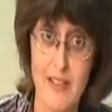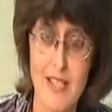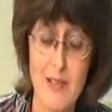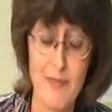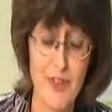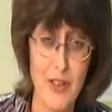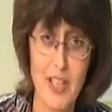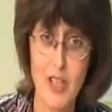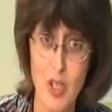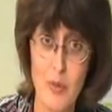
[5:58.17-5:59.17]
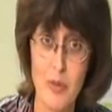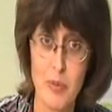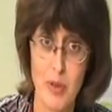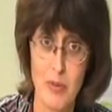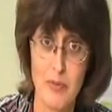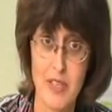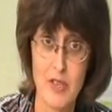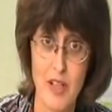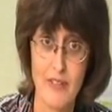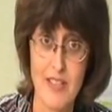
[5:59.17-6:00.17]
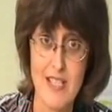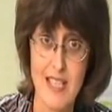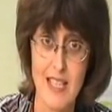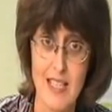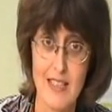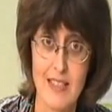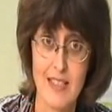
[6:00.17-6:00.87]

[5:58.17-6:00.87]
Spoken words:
this very common problem that travellers get.